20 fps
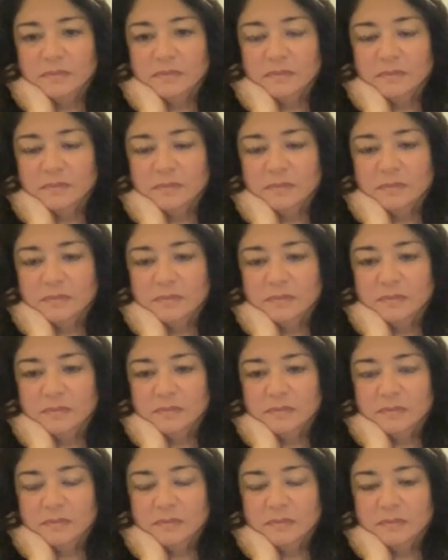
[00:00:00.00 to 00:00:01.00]

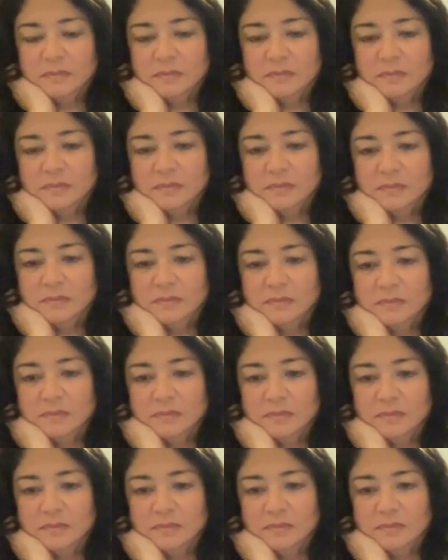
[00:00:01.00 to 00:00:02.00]

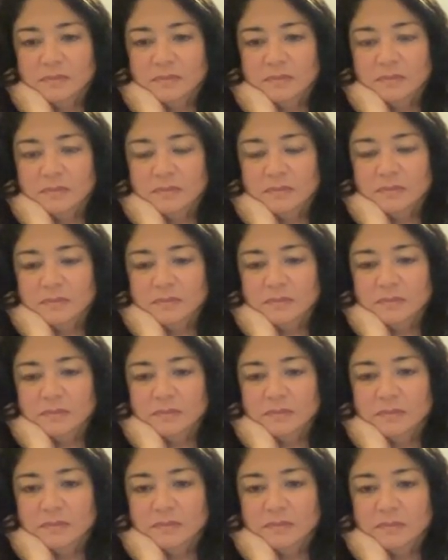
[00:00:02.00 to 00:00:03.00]

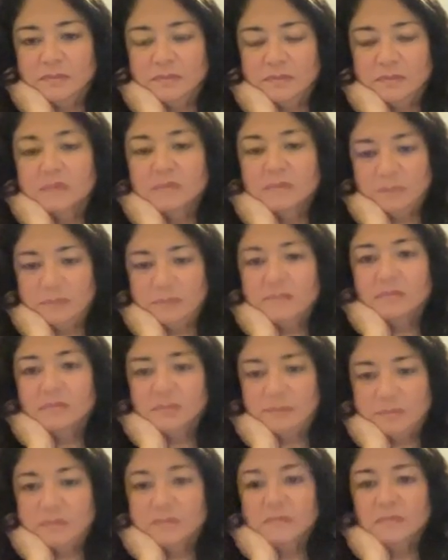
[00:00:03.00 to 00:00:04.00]

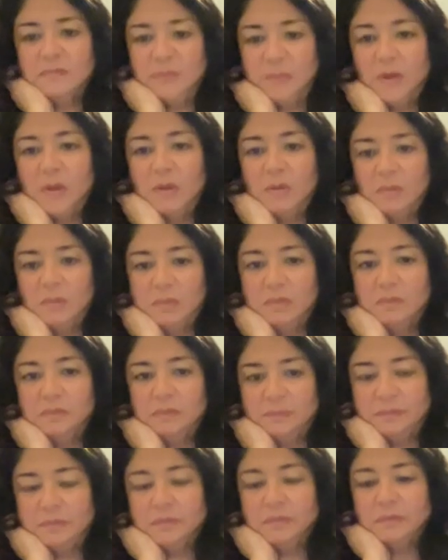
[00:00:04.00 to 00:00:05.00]

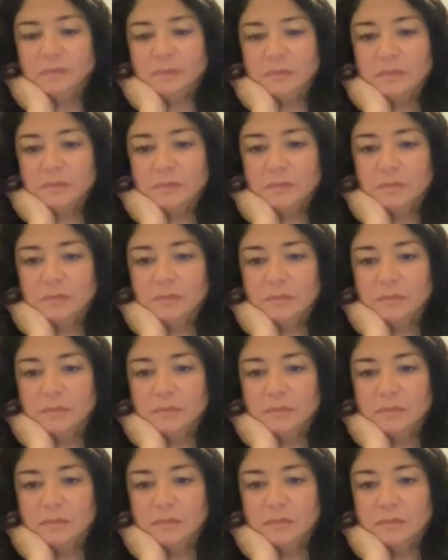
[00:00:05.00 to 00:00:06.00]

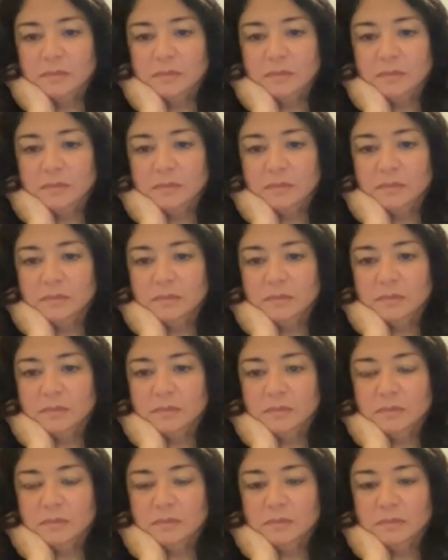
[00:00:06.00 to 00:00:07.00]
No words are spoken by the person on screen.